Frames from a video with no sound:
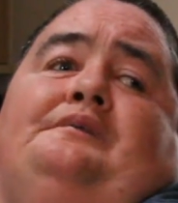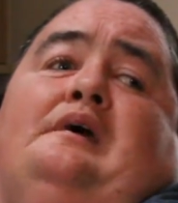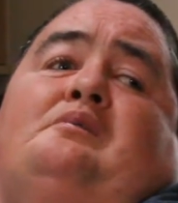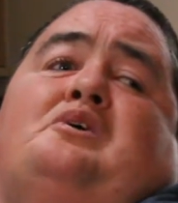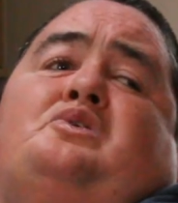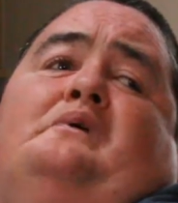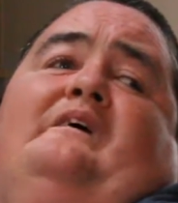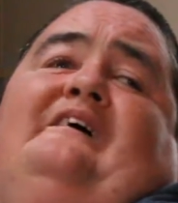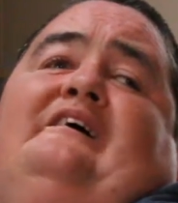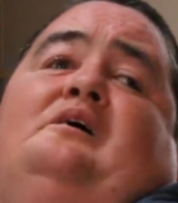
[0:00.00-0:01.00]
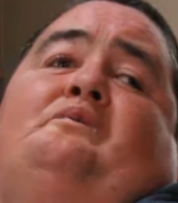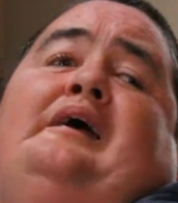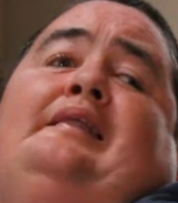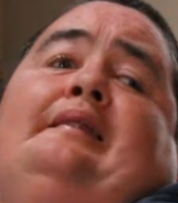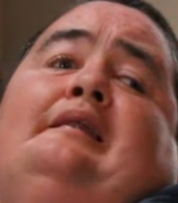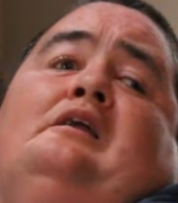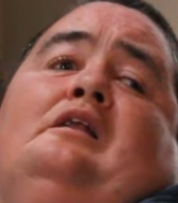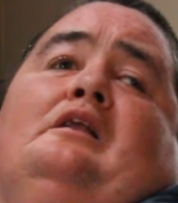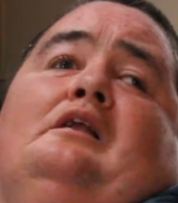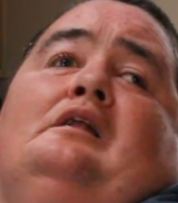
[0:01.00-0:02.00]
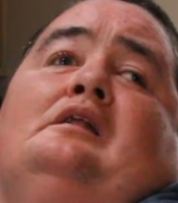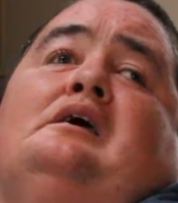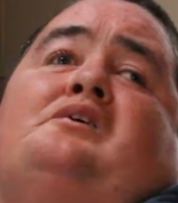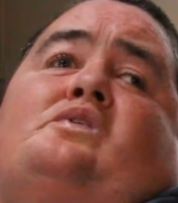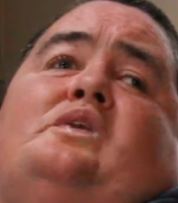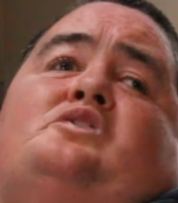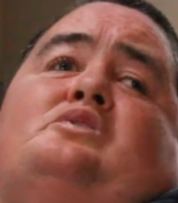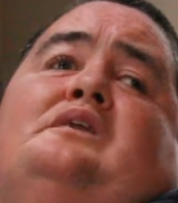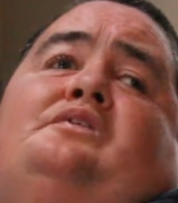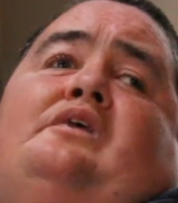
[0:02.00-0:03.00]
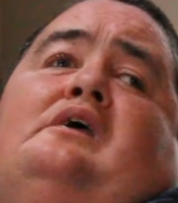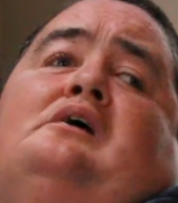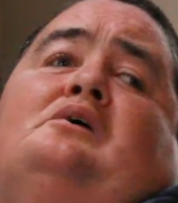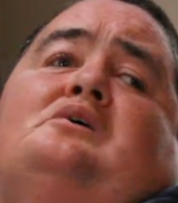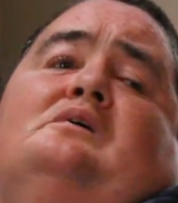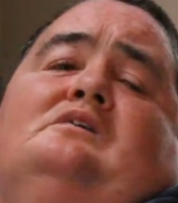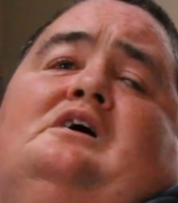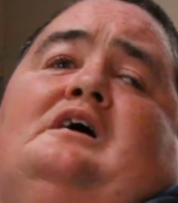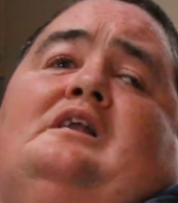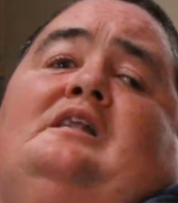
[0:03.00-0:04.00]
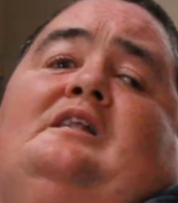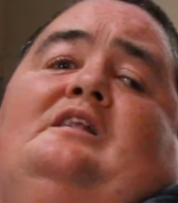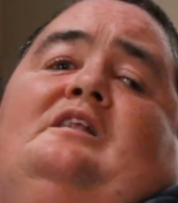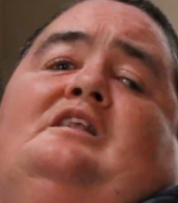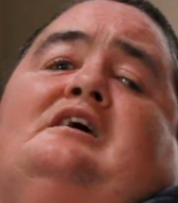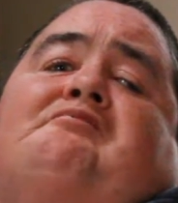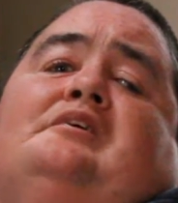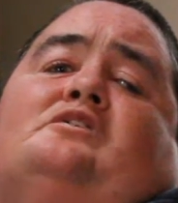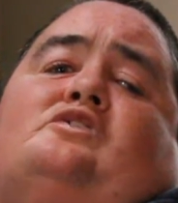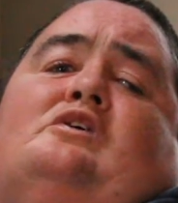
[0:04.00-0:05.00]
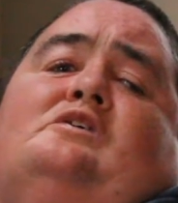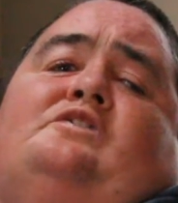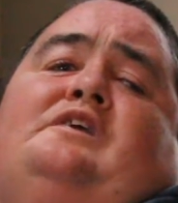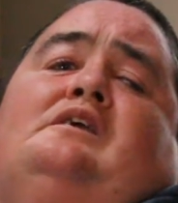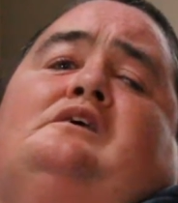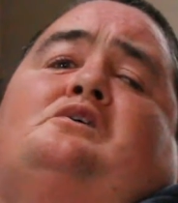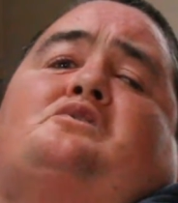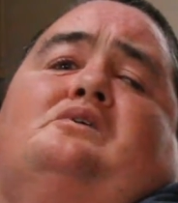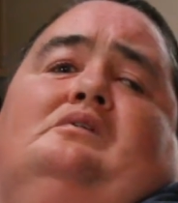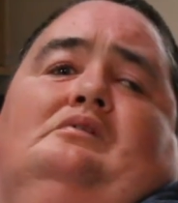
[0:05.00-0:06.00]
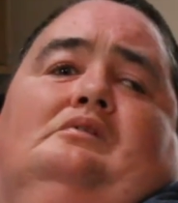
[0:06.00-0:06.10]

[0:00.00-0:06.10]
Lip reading: There was a waiting list of 20 or 11 or 13 years.